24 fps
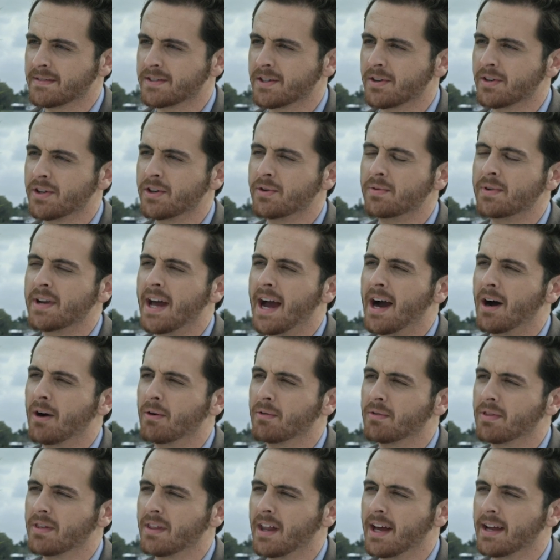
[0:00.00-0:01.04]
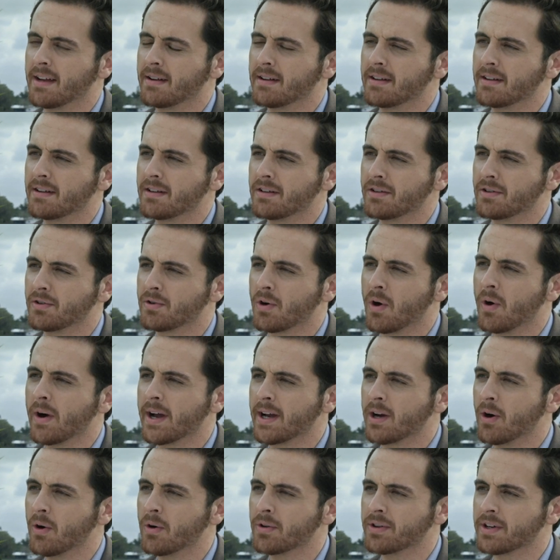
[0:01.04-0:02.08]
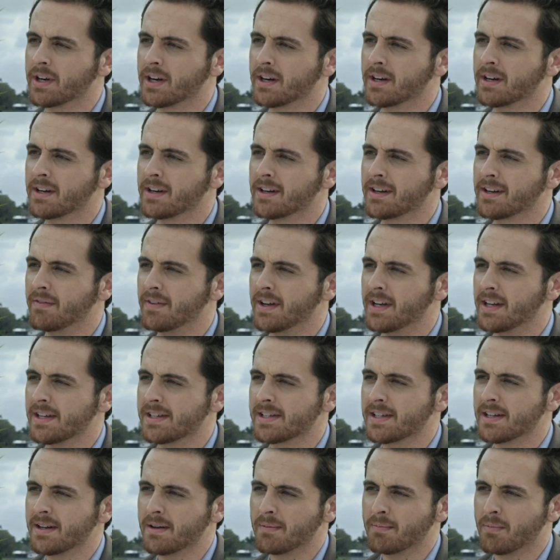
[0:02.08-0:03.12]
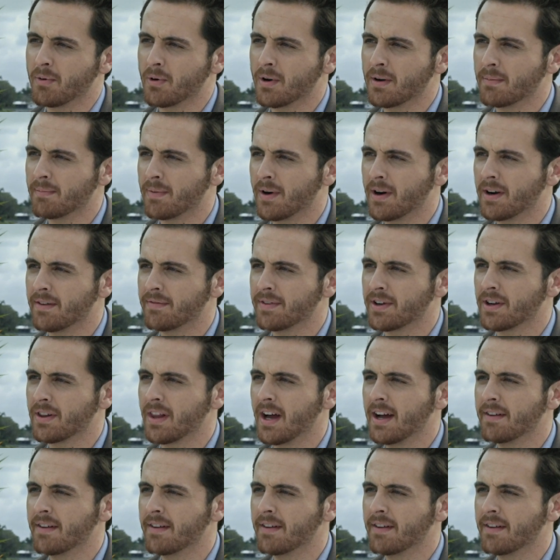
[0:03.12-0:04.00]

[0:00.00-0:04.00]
So you now, like growing older, that is an important part of your